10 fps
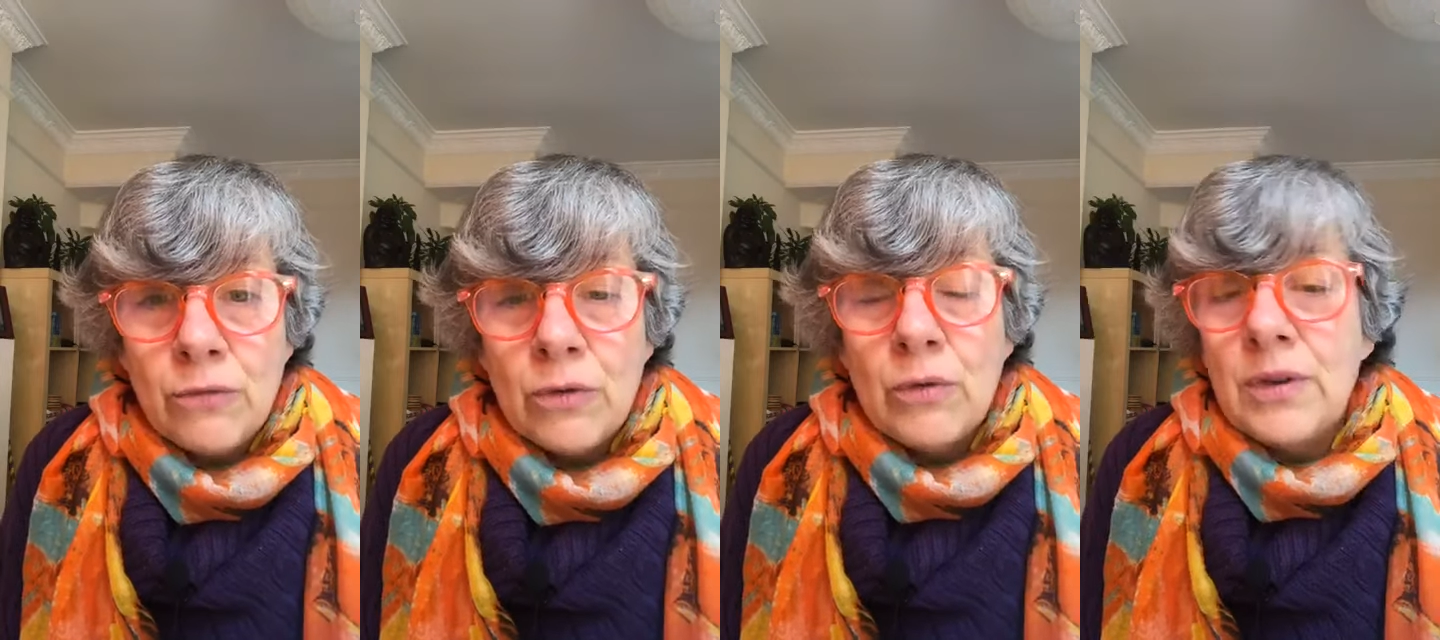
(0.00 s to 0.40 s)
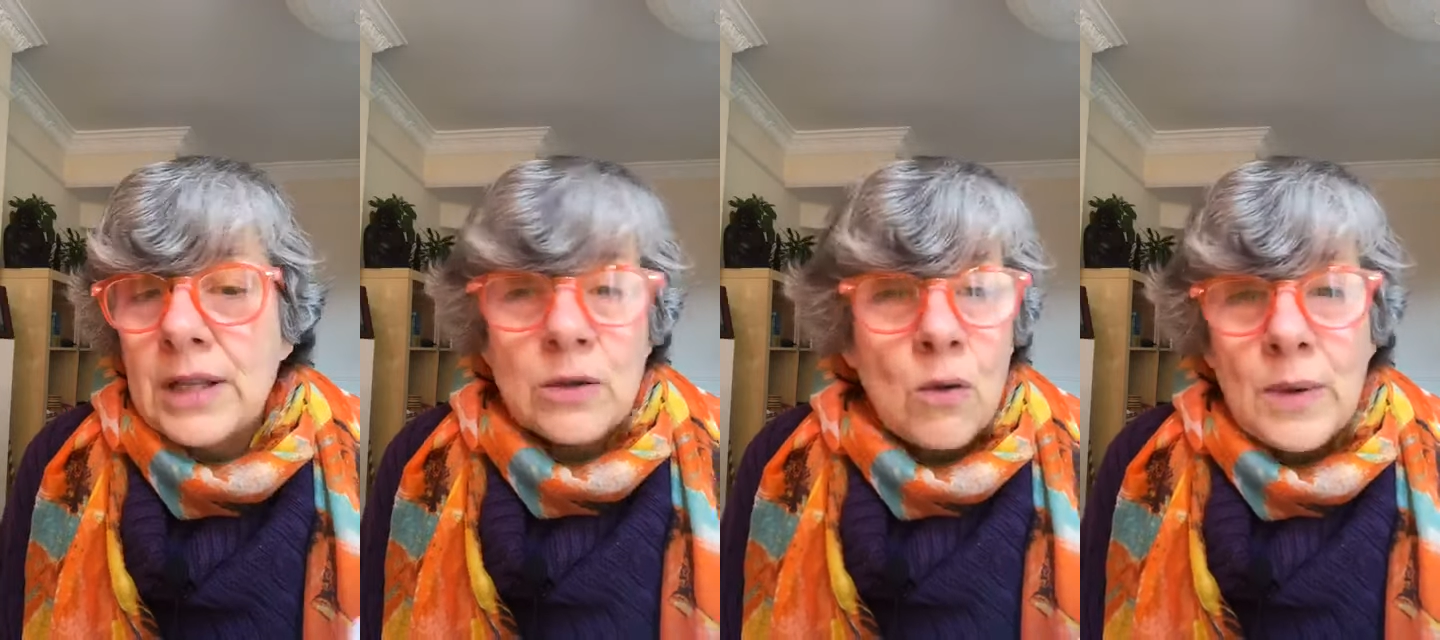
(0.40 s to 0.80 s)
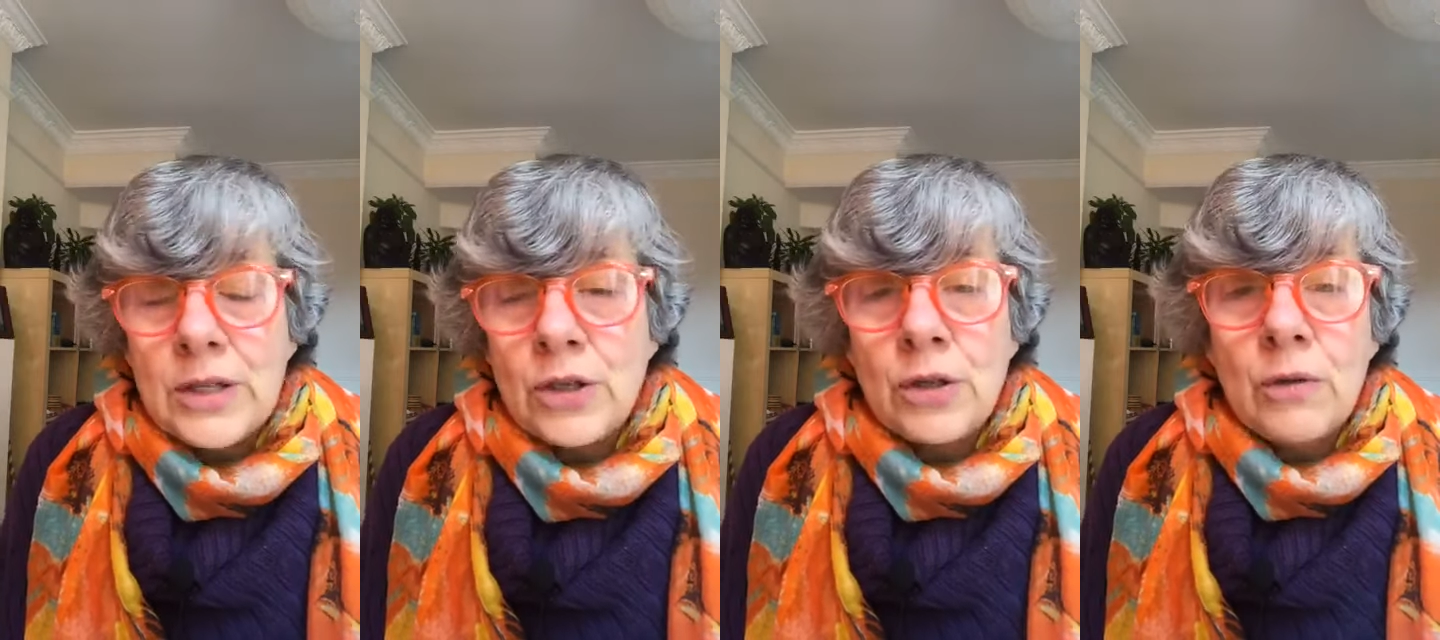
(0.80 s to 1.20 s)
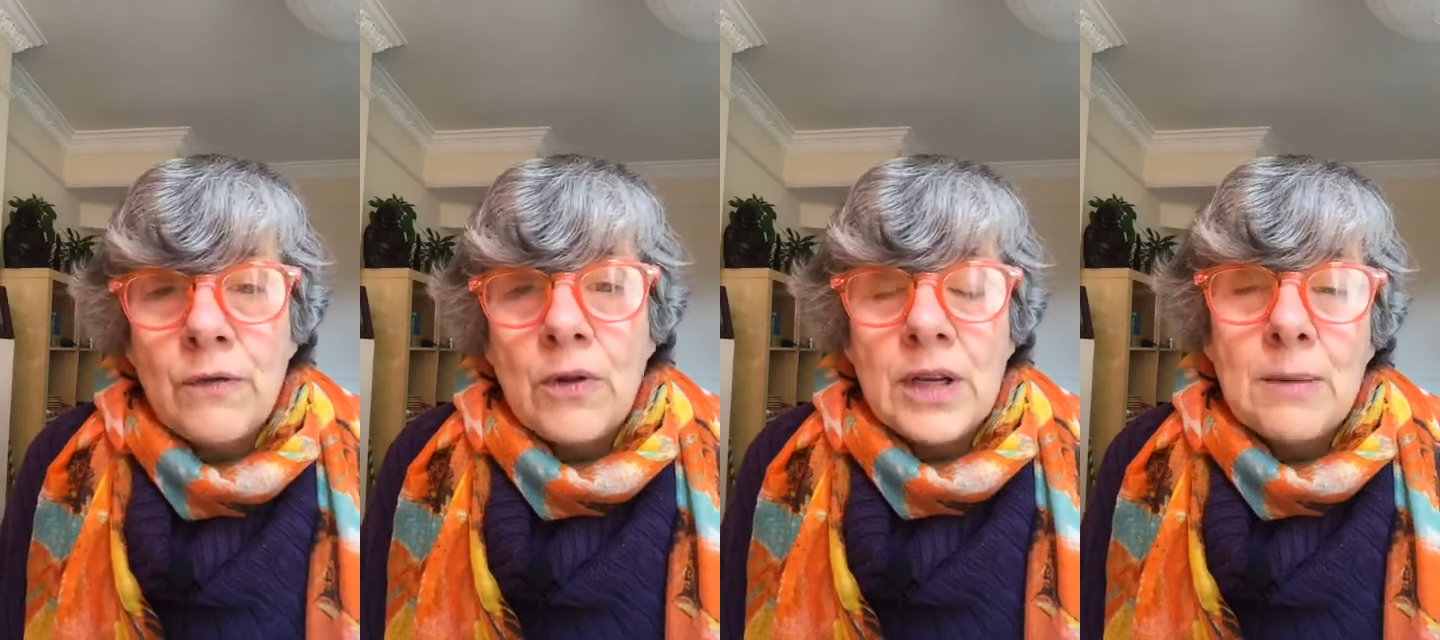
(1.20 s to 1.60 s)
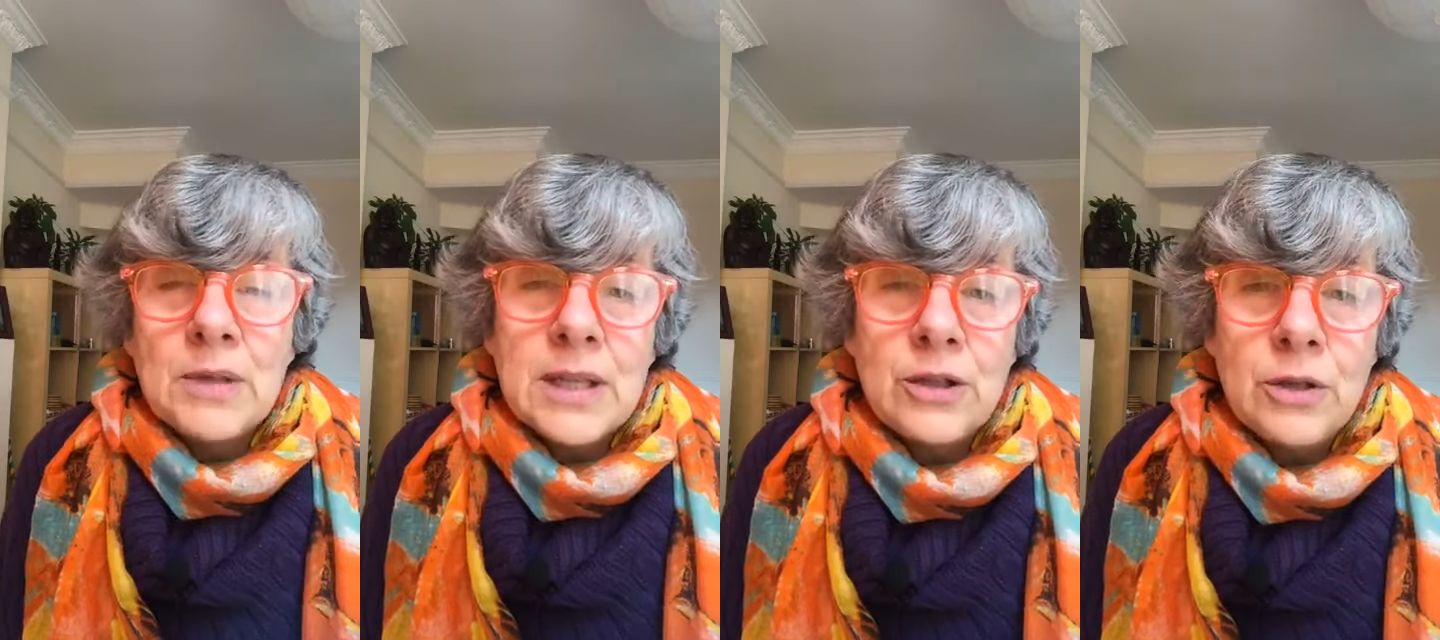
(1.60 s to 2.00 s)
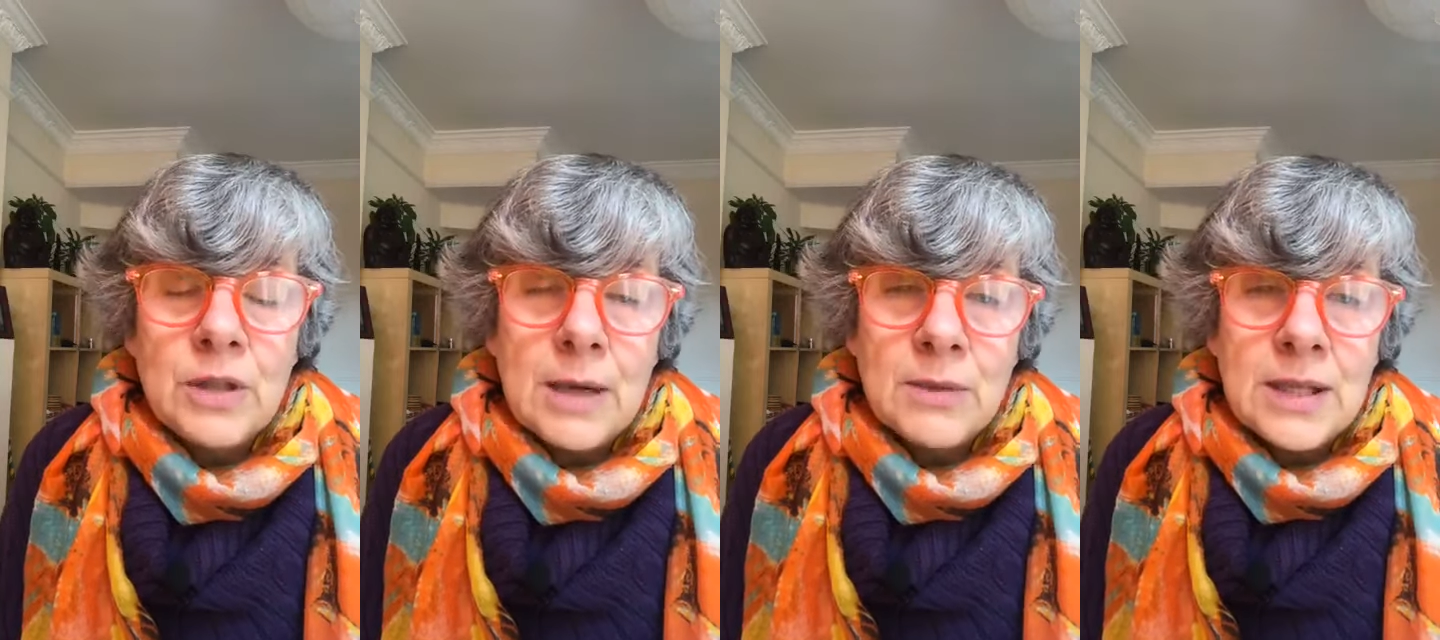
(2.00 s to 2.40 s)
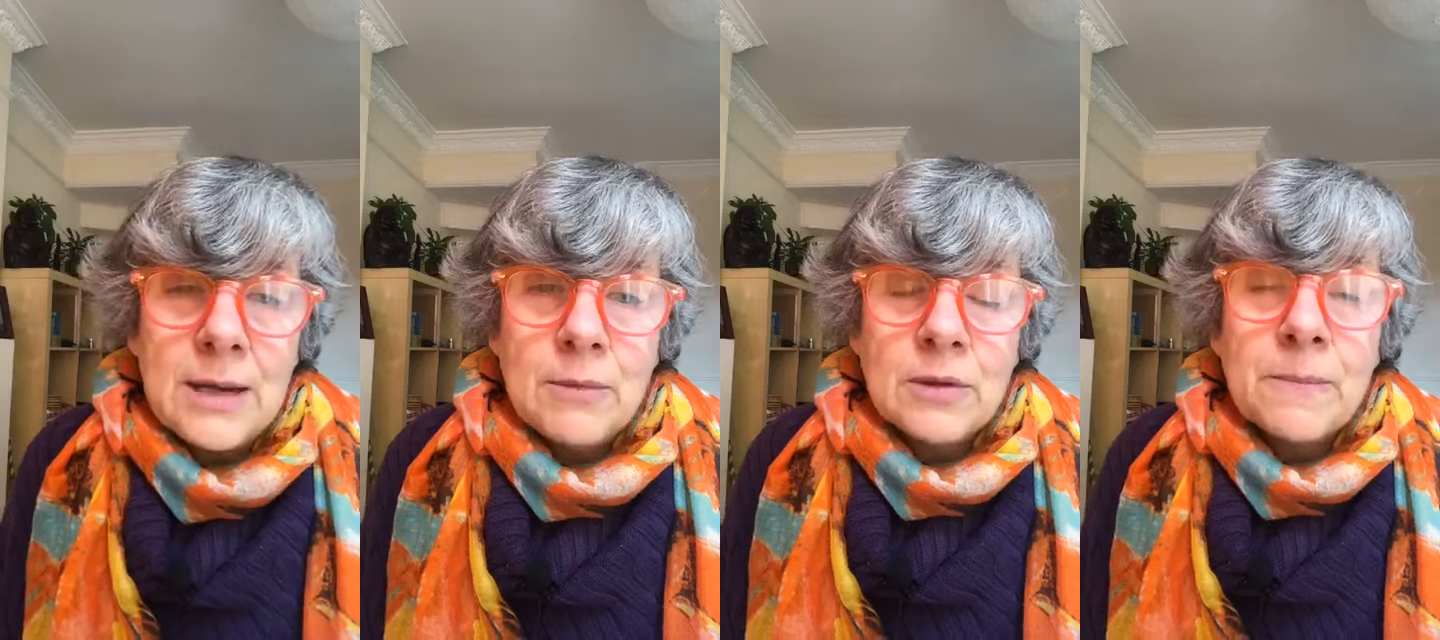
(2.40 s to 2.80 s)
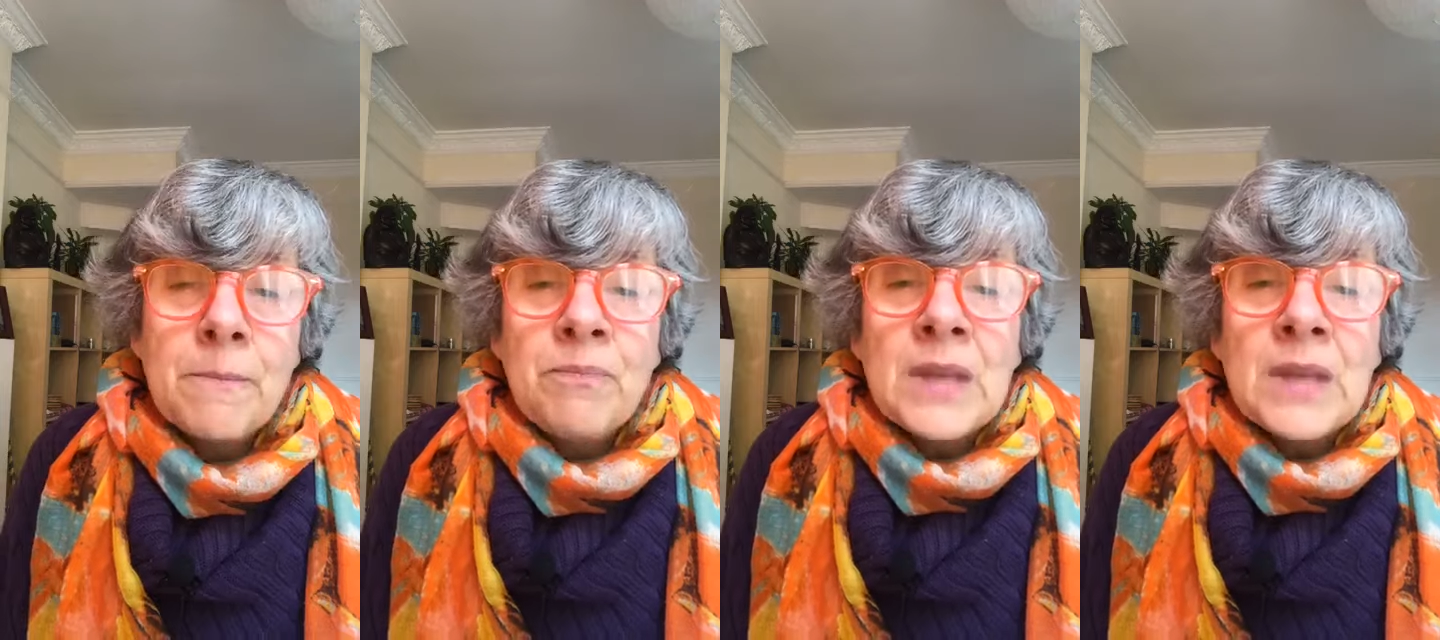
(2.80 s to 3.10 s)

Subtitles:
rule that's always true of all the numbers in the 2 times tables.